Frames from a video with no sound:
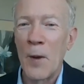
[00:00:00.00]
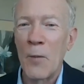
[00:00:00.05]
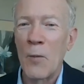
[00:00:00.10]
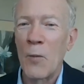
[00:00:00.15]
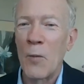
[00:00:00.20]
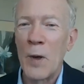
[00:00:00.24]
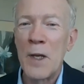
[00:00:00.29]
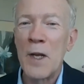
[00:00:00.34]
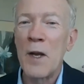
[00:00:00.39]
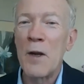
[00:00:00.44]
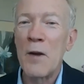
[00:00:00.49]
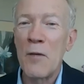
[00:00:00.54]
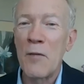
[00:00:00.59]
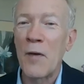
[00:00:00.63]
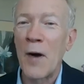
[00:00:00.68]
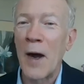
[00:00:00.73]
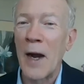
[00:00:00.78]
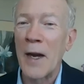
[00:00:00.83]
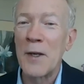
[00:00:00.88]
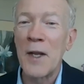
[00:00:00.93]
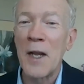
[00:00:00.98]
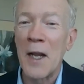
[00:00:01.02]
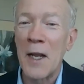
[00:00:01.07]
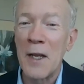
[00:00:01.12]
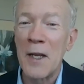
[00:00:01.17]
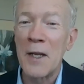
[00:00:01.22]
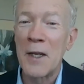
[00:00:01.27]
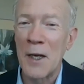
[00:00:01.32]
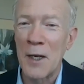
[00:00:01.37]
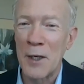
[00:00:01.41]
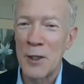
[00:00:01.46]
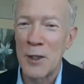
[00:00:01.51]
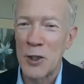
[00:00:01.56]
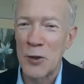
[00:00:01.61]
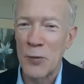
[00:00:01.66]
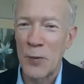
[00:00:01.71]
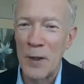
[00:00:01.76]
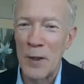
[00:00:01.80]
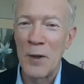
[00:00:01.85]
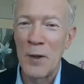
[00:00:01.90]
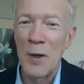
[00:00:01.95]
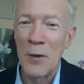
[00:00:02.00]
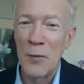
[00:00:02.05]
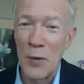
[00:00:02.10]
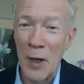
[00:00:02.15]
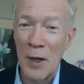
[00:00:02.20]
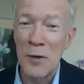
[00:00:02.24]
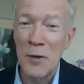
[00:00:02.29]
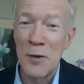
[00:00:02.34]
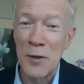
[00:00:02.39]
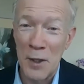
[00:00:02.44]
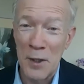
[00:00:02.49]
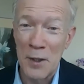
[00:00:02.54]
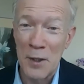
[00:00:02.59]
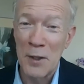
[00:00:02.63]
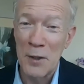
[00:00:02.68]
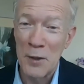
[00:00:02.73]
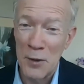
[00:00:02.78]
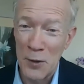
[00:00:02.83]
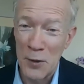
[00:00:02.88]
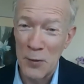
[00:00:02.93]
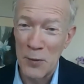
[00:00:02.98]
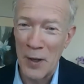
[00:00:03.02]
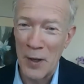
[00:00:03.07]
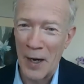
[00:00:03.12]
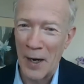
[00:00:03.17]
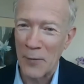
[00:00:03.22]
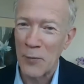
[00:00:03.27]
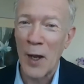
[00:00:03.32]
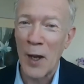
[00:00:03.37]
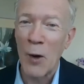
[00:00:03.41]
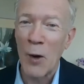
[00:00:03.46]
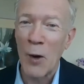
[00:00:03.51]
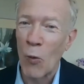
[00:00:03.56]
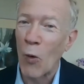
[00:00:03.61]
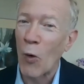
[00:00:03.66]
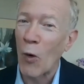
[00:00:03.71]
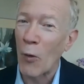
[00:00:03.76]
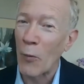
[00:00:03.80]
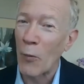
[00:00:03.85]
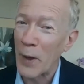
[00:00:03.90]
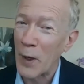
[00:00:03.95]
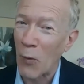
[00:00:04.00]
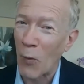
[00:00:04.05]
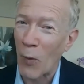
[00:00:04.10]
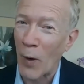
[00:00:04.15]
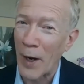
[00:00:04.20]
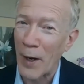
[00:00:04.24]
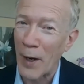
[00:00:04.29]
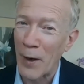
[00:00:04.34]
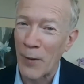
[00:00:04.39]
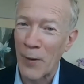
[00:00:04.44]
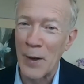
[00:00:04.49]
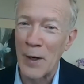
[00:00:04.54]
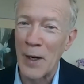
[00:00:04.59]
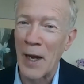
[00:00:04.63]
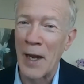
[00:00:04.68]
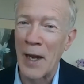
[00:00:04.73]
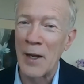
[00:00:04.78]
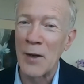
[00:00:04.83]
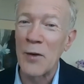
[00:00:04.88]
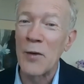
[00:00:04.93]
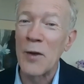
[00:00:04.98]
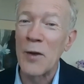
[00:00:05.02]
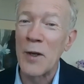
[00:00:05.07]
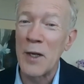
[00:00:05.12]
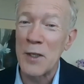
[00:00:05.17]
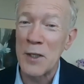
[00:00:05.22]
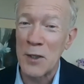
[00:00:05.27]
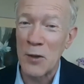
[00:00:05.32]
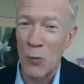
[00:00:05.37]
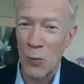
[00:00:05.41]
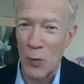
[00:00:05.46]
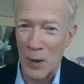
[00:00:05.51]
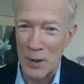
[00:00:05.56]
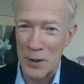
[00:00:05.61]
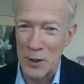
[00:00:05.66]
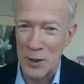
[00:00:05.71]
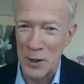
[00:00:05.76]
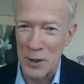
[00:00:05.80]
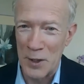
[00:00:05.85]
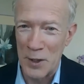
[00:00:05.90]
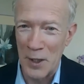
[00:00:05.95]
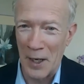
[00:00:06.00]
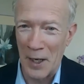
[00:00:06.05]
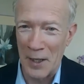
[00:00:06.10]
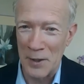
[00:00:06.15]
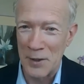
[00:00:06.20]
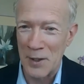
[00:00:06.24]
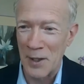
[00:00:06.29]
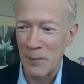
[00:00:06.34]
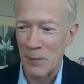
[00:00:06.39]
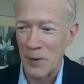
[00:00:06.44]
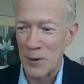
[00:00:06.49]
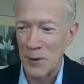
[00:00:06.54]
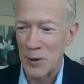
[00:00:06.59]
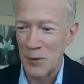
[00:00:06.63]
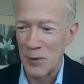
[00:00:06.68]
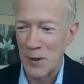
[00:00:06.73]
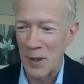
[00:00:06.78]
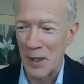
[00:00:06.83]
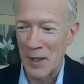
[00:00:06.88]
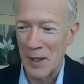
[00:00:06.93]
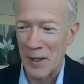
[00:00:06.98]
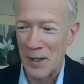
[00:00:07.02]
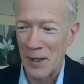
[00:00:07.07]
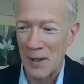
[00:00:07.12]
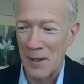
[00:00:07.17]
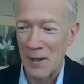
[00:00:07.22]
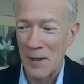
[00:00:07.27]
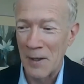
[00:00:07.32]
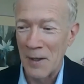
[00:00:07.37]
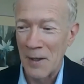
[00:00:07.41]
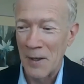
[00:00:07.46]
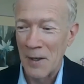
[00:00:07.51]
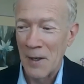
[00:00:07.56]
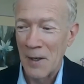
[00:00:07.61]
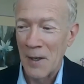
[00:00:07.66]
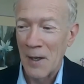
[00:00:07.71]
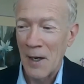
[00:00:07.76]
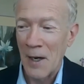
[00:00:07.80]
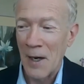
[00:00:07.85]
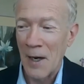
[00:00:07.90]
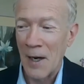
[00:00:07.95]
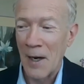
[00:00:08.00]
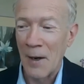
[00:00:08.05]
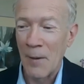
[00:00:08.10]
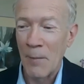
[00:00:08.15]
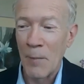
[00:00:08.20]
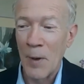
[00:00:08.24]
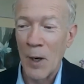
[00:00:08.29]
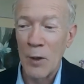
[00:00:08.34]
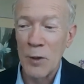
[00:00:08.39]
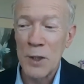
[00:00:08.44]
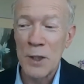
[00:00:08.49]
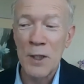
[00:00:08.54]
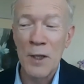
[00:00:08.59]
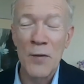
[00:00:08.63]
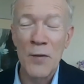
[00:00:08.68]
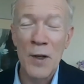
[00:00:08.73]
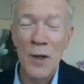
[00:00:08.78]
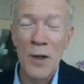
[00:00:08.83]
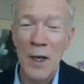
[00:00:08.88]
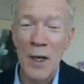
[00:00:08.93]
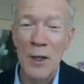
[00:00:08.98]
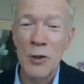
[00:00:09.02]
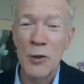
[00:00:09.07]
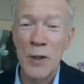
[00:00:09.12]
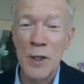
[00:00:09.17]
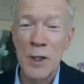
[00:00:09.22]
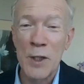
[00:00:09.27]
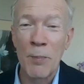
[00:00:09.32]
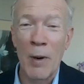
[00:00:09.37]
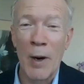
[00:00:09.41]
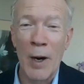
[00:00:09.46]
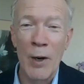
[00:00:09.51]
We didn't find any country that didn't do that. They all require at least once a day temperature taking. Most of the countries